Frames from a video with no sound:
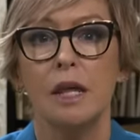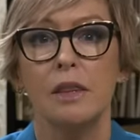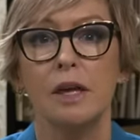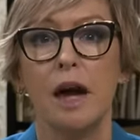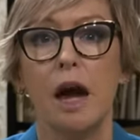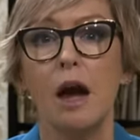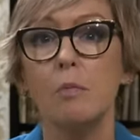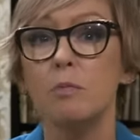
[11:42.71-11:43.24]
The
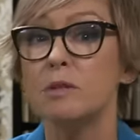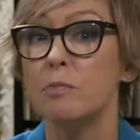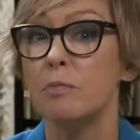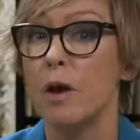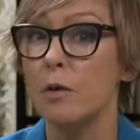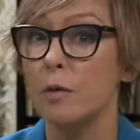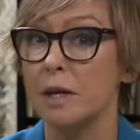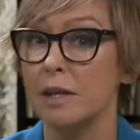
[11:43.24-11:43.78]
calm was
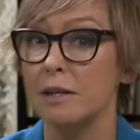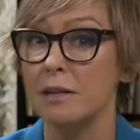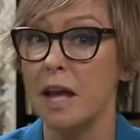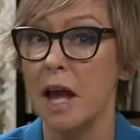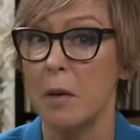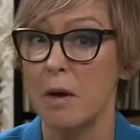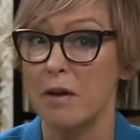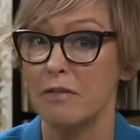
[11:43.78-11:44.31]
broken,
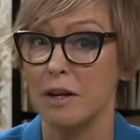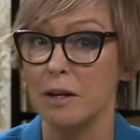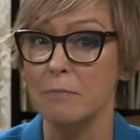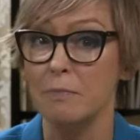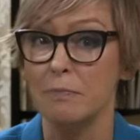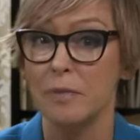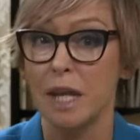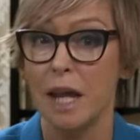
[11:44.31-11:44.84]
however,
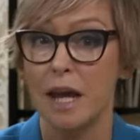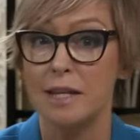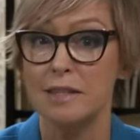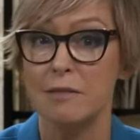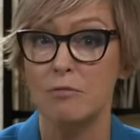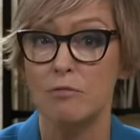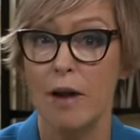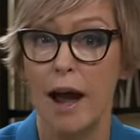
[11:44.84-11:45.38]

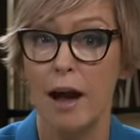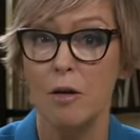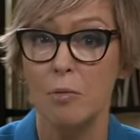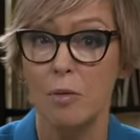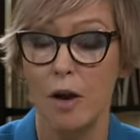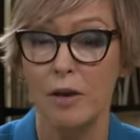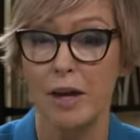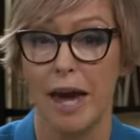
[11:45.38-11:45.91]
as a row
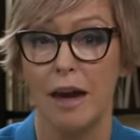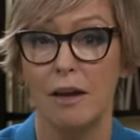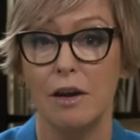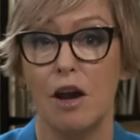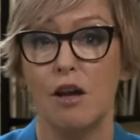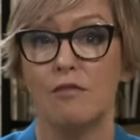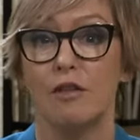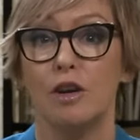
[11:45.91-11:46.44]
broke out
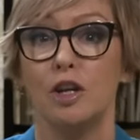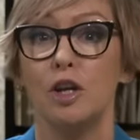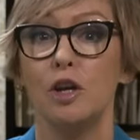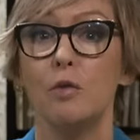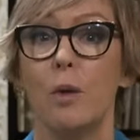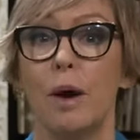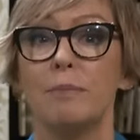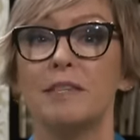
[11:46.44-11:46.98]
over a
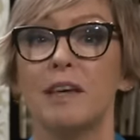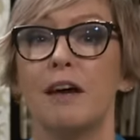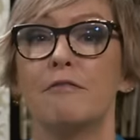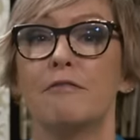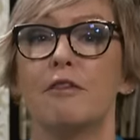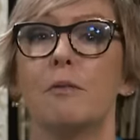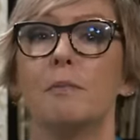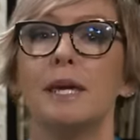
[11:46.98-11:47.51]
new website
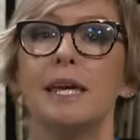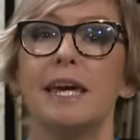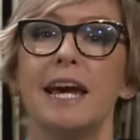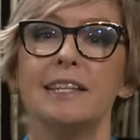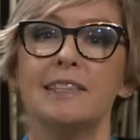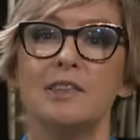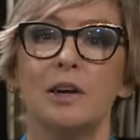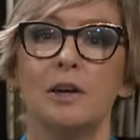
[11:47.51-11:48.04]
from,
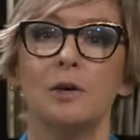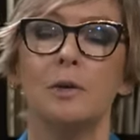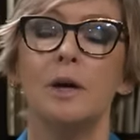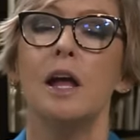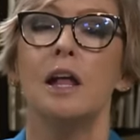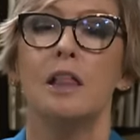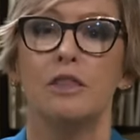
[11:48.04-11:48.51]
guess who?